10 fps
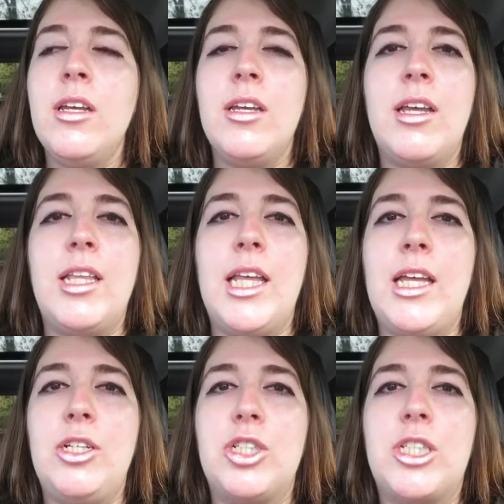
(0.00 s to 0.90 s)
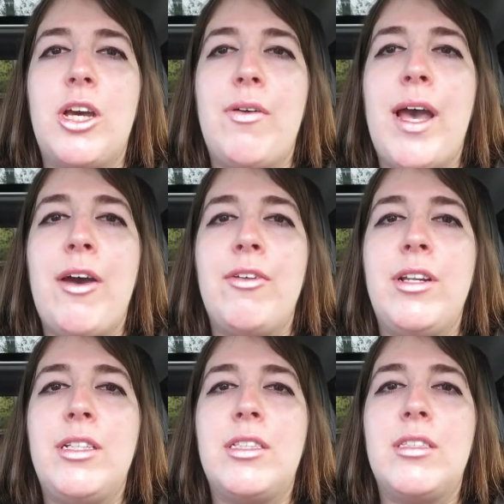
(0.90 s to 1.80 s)
and then just go out
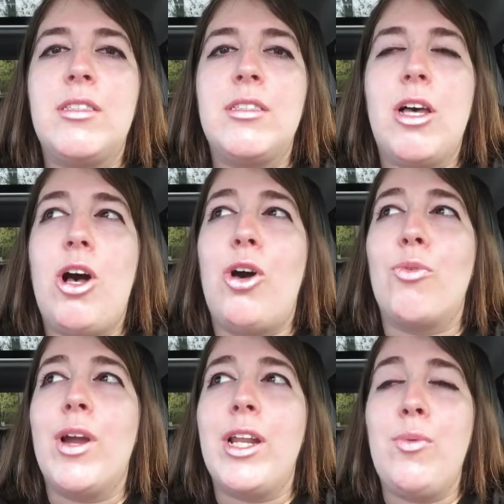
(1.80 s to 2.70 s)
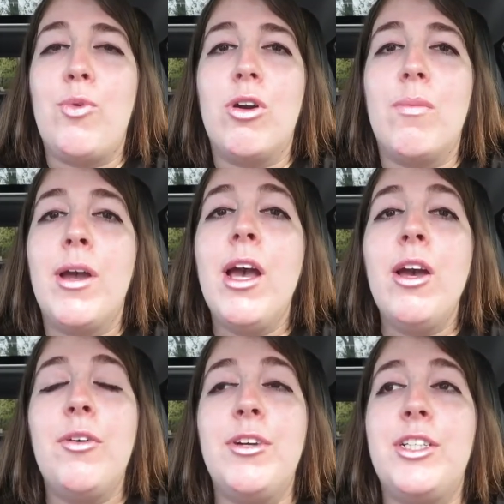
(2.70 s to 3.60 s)
and it's already warm,
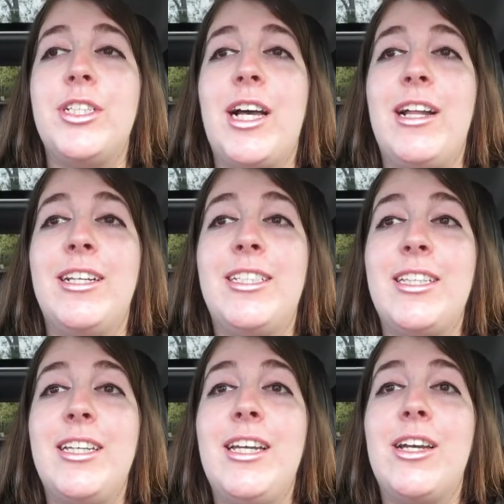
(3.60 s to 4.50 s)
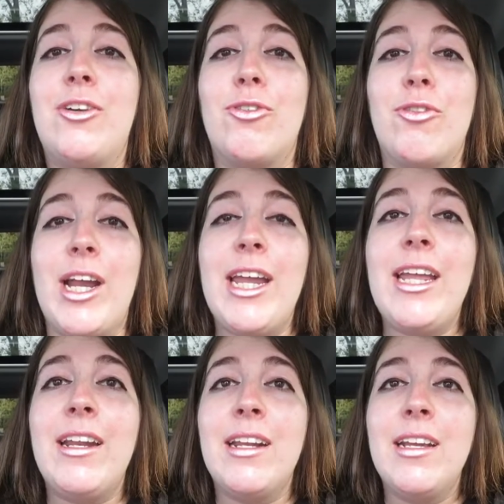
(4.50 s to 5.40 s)
which is honestly
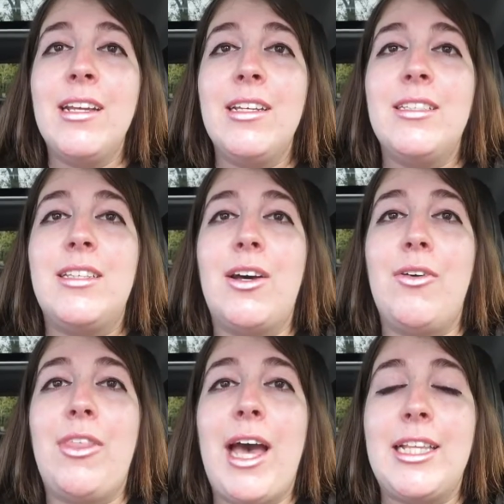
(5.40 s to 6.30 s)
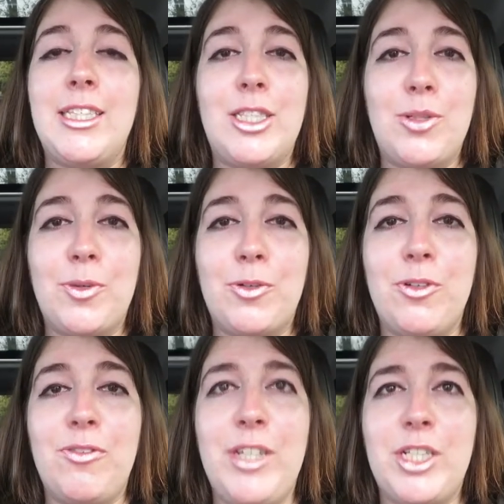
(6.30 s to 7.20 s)
great. So that's a super
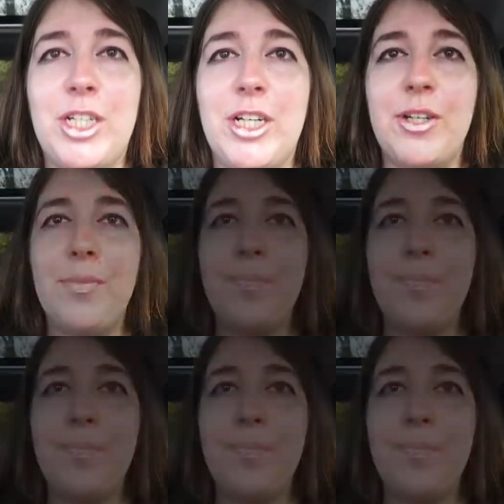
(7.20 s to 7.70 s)
cool feature.